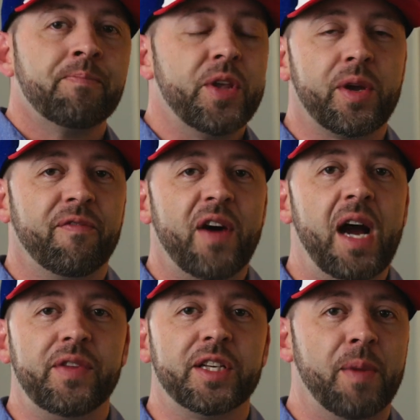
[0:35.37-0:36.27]
You can
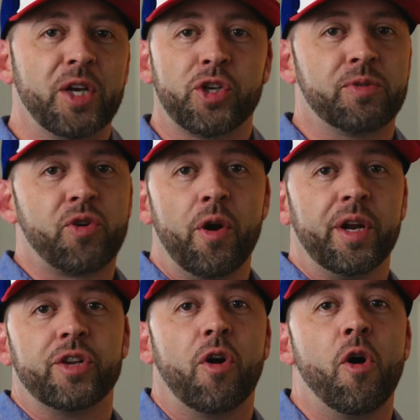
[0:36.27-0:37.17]
find these mushrooms grown
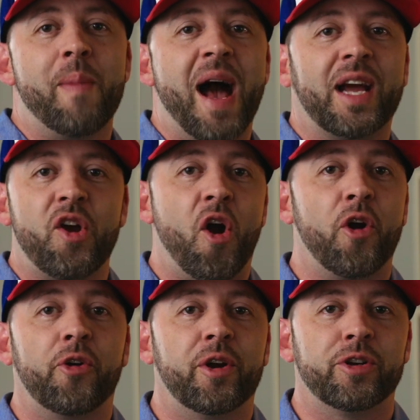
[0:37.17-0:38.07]
in your own
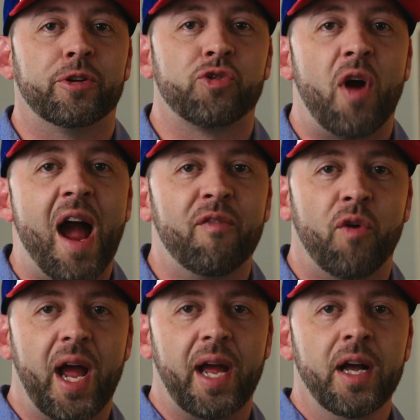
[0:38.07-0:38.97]
backyard or in your
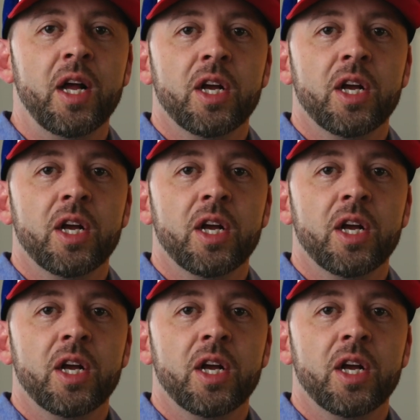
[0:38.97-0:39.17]
driveway.